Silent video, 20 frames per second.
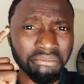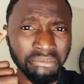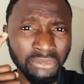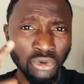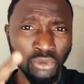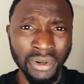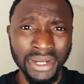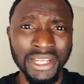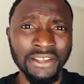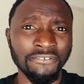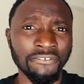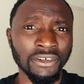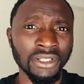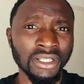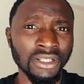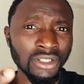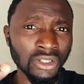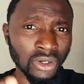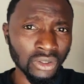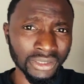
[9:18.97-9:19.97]
be ready for the
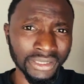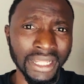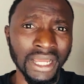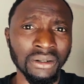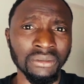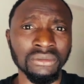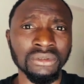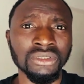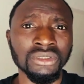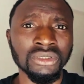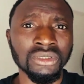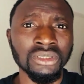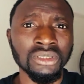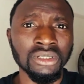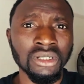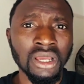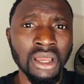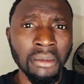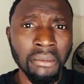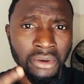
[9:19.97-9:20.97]
knockdowns,
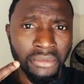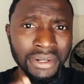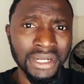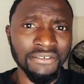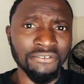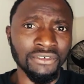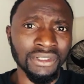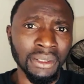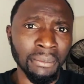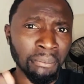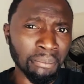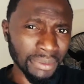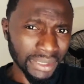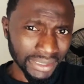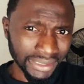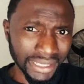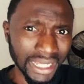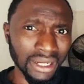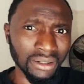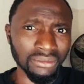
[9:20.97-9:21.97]
be ready for the
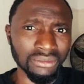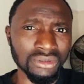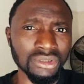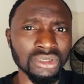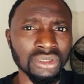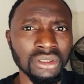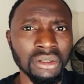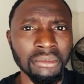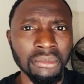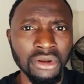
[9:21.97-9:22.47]
beatdowns,